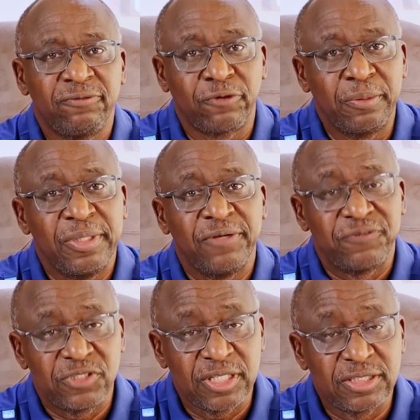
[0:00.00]
from
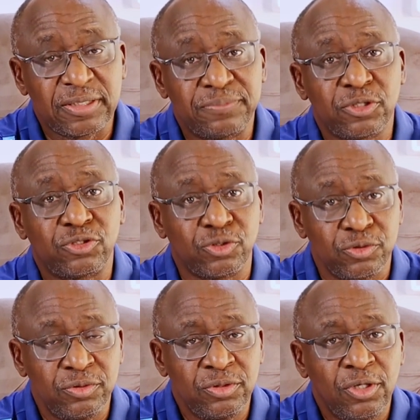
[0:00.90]
Ephesians chapter
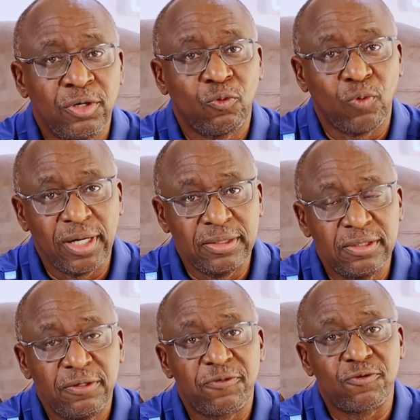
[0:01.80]
2,
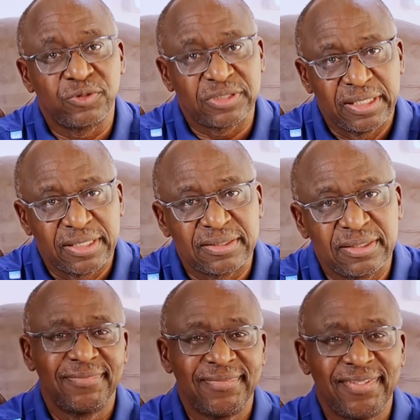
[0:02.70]
1 through 6.